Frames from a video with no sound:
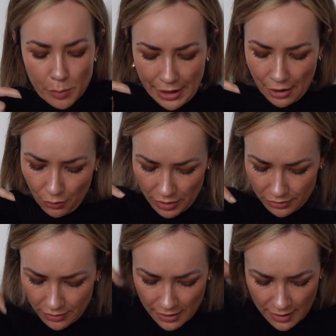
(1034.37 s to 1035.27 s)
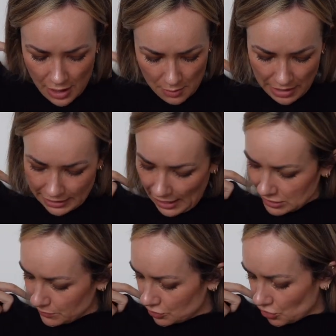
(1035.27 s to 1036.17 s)
pair with my
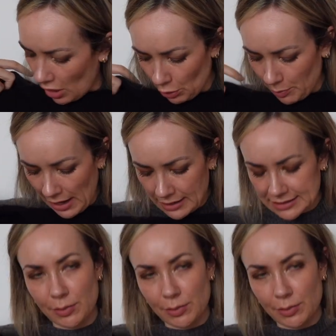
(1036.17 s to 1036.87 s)
cashmere jogger pants.